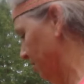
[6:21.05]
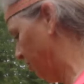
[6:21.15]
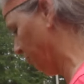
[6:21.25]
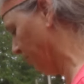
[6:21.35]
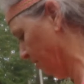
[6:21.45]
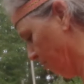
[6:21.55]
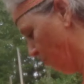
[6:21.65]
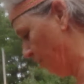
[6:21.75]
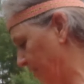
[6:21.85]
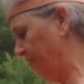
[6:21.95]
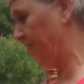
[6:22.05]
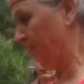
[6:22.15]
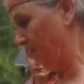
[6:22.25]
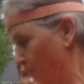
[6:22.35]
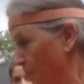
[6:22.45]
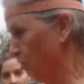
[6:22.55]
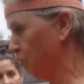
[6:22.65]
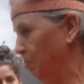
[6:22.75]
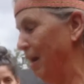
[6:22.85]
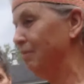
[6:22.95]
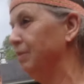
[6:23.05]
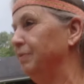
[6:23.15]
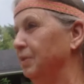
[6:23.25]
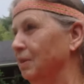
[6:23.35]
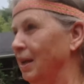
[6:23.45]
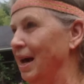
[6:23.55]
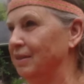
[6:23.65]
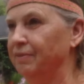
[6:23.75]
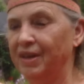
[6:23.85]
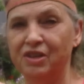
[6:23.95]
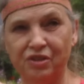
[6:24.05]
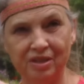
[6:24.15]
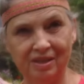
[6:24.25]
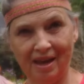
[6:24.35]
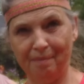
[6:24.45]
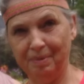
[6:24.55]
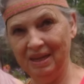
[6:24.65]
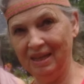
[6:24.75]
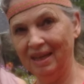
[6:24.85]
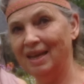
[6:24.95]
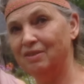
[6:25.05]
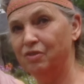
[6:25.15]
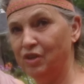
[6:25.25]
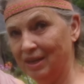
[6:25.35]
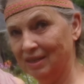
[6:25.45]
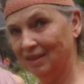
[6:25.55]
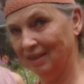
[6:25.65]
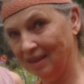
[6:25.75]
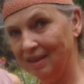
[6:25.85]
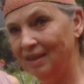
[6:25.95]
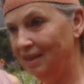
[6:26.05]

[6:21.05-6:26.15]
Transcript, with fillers: is your one of your most powerful activations happening energetically